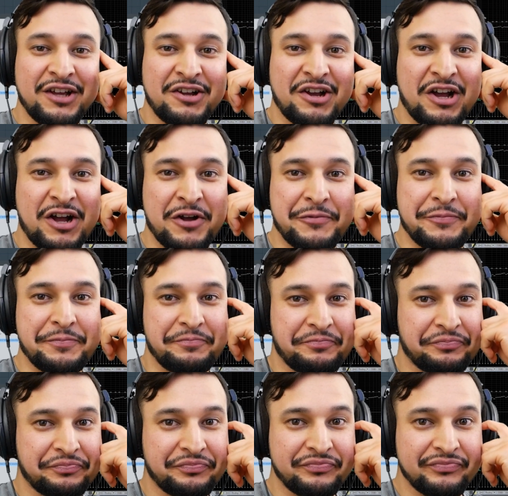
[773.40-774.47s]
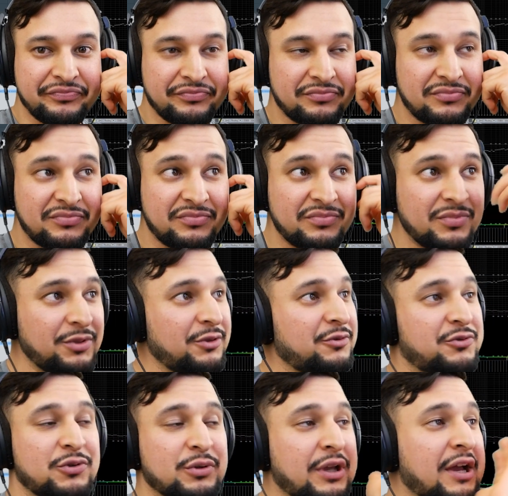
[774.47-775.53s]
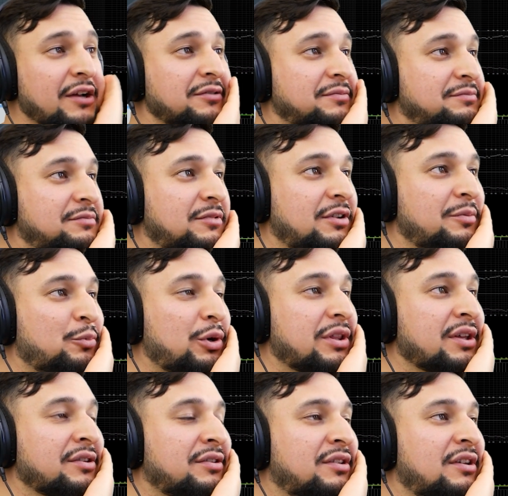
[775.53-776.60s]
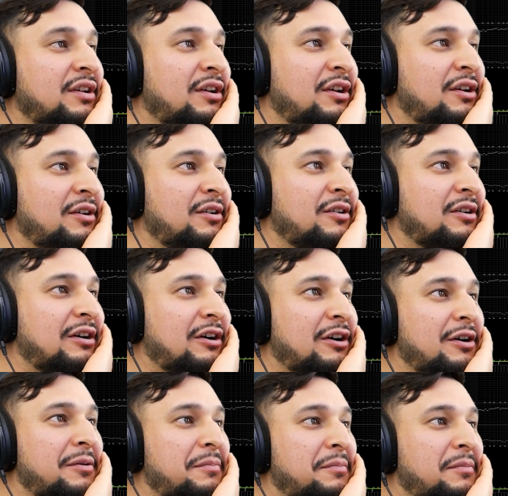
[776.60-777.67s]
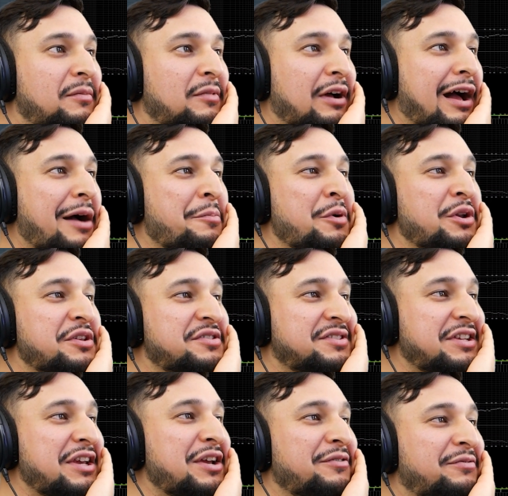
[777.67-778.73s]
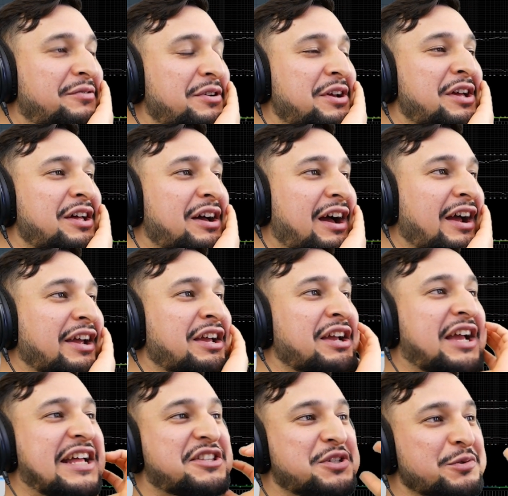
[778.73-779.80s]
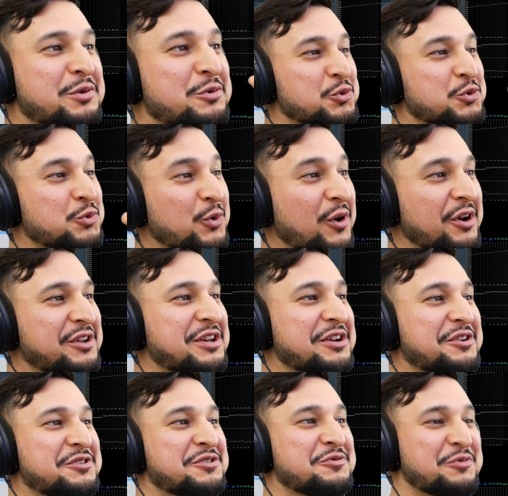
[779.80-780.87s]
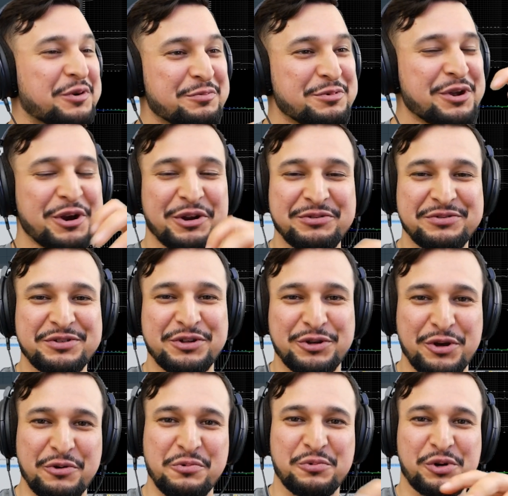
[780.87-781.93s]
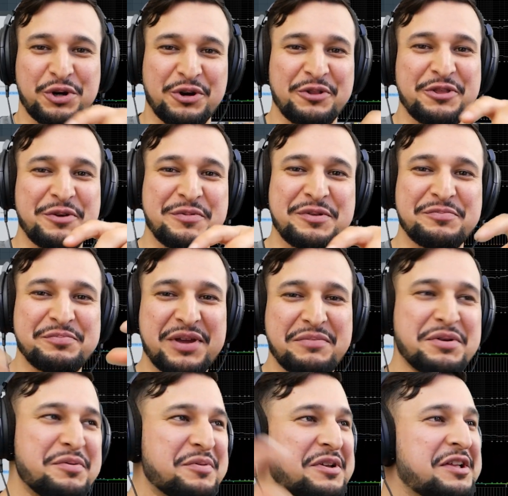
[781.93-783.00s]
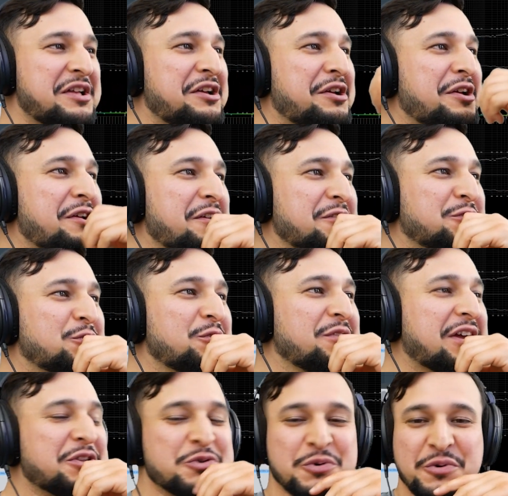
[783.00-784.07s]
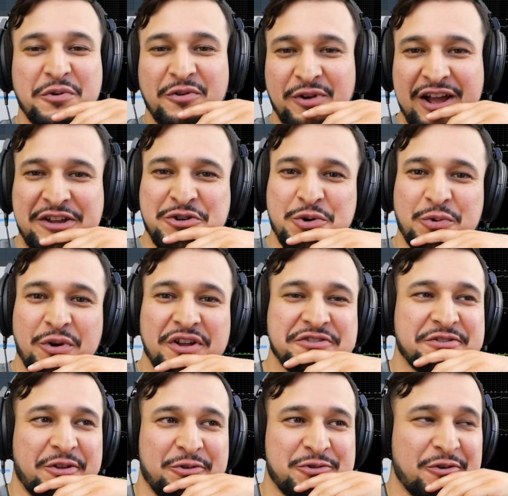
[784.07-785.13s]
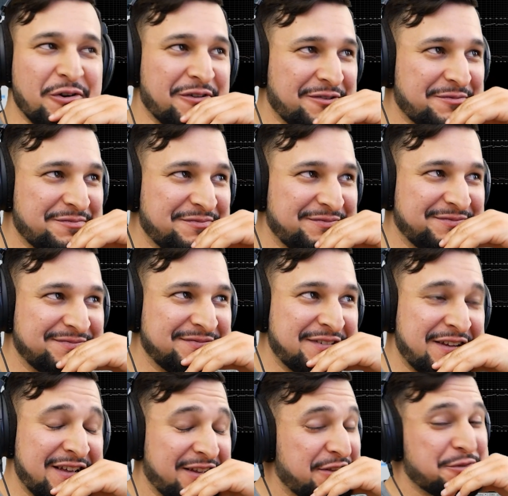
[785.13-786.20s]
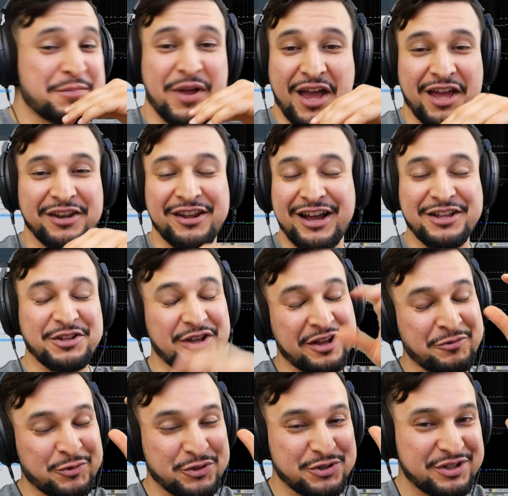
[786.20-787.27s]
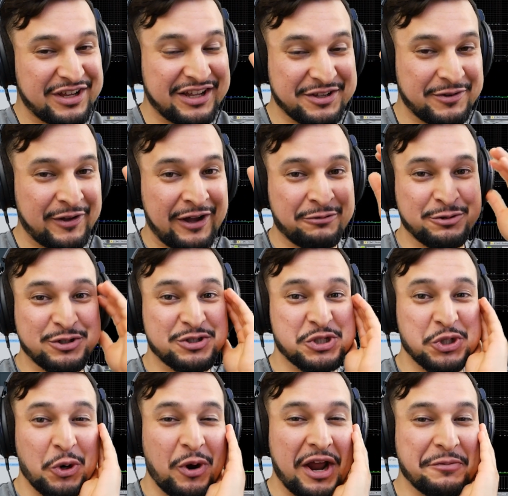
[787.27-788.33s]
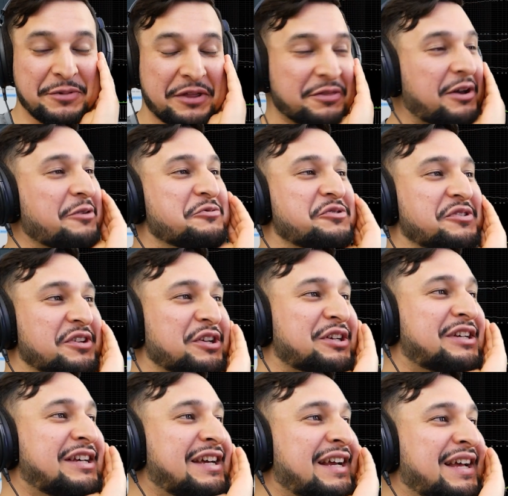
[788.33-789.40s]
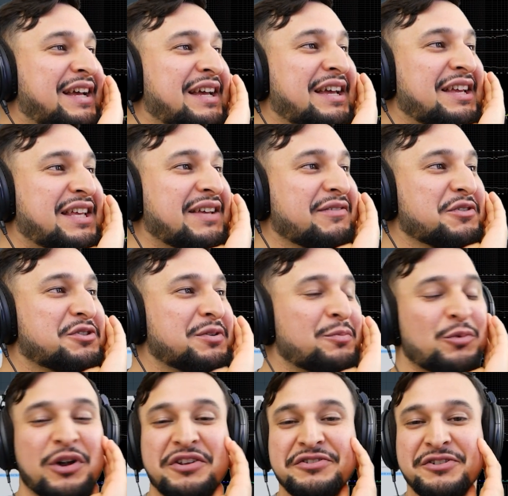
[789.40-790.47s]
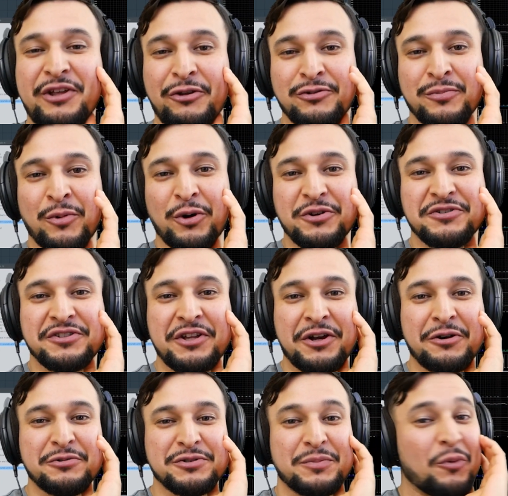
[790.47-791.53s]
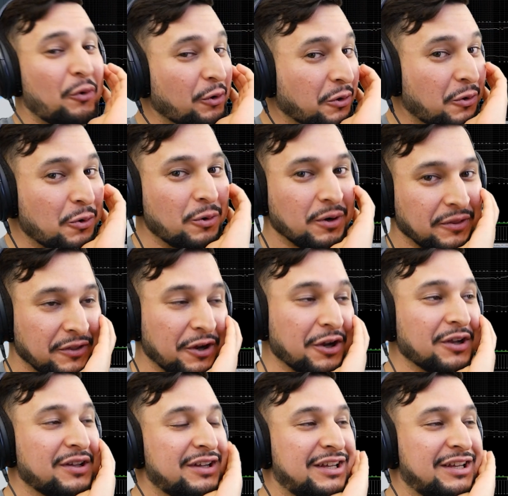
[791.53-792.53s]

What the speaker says: So yeah, brilliant. I'm gonna see if I can get some of raw kicks from there, and you know, work on them, and maybe turn that to an actual raw style song. Because man, I was just so hyped. I thought I was gonna give us some raw style, some hard style, some hardcore in there.